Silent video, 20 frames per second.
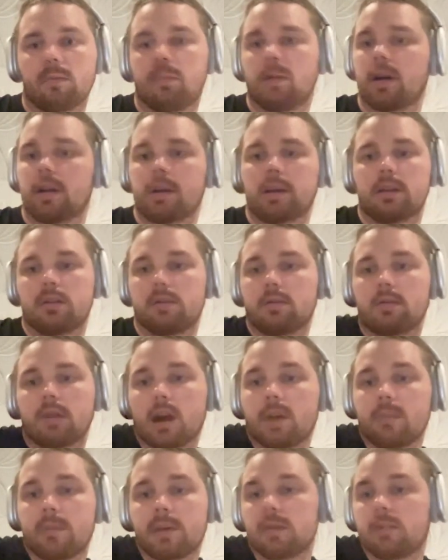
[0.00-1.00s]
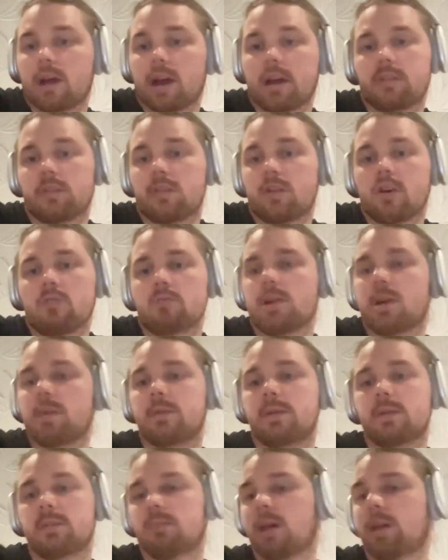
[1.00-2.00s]
But I mean, I don't know.
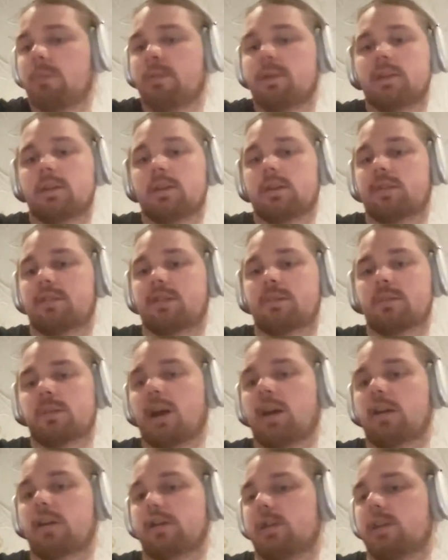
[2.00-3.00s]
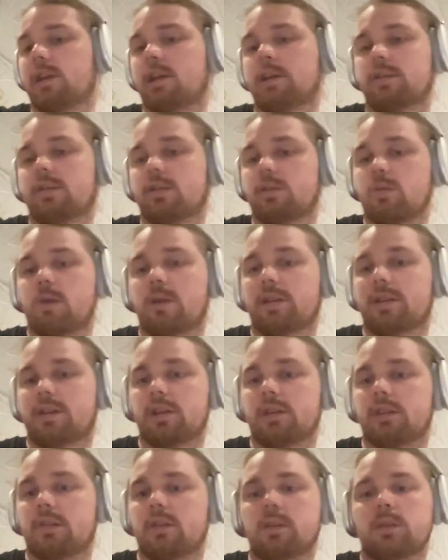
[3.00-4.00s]
Maybe there's some calculation one
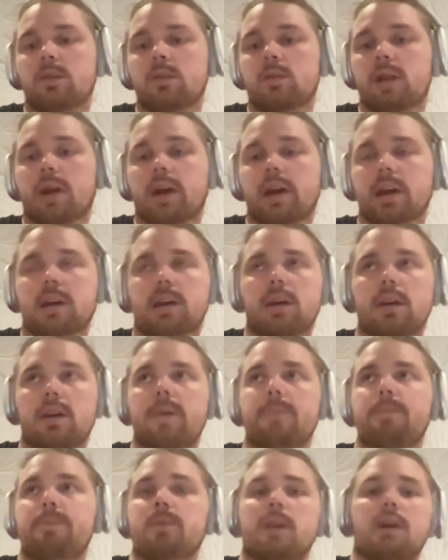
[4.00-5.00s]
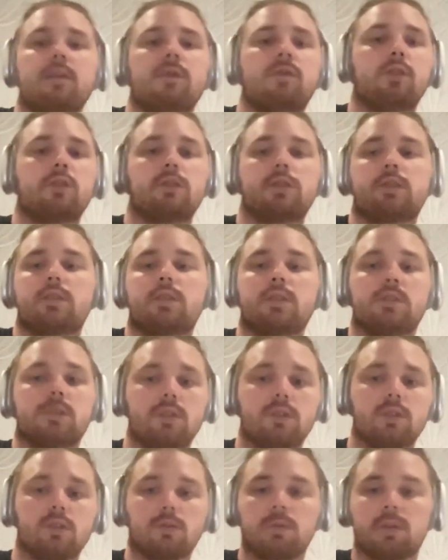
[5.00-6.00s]
can do. Like, if we just
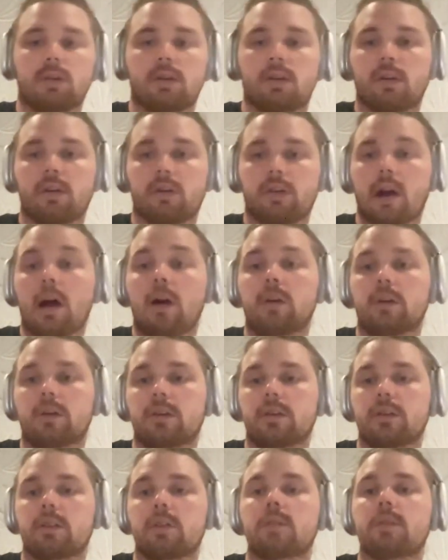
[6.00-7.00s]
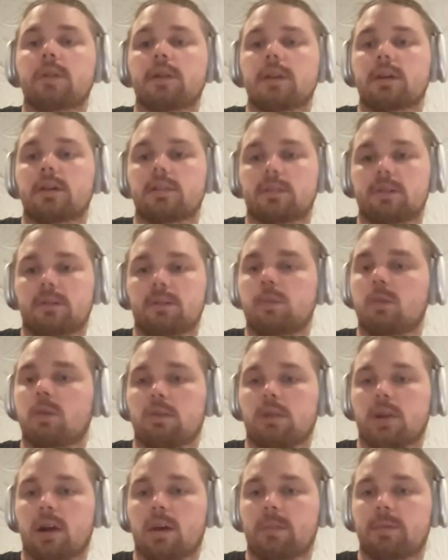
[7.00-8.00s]
assume there are thousands of these
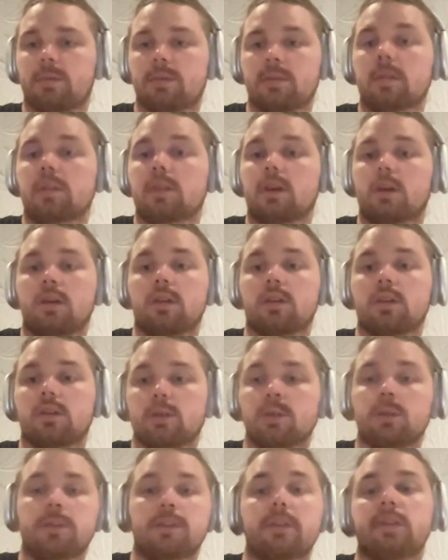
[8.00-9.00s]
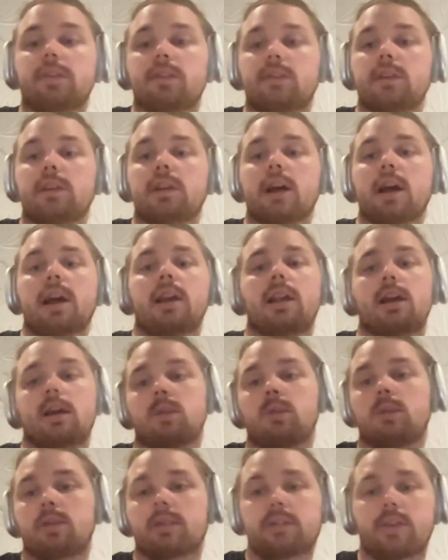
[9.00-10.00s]
rollups and they all use this DA,
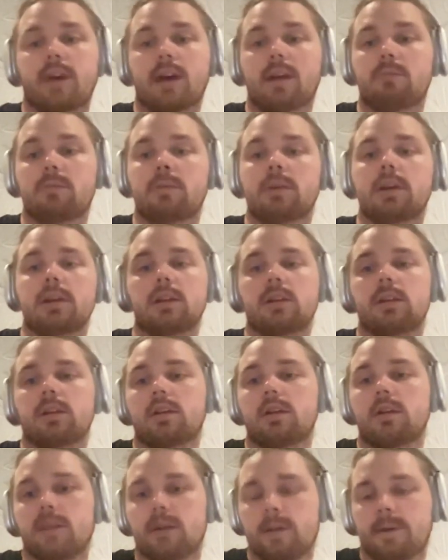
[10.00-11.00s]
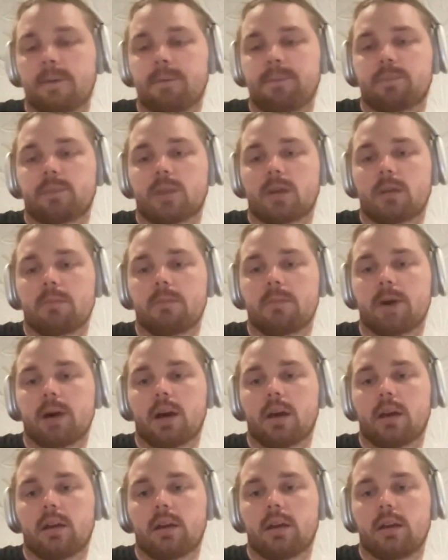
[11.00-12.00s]
like, what does that mean?
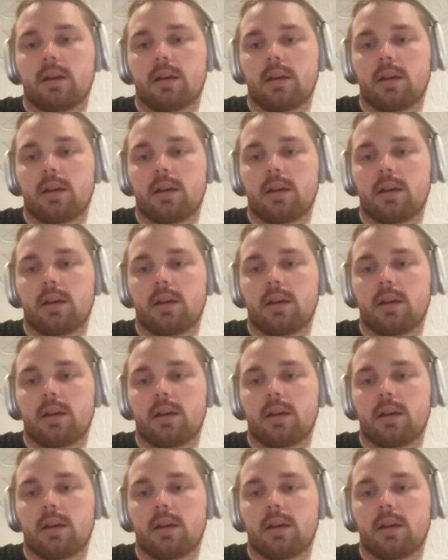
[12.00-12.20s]
But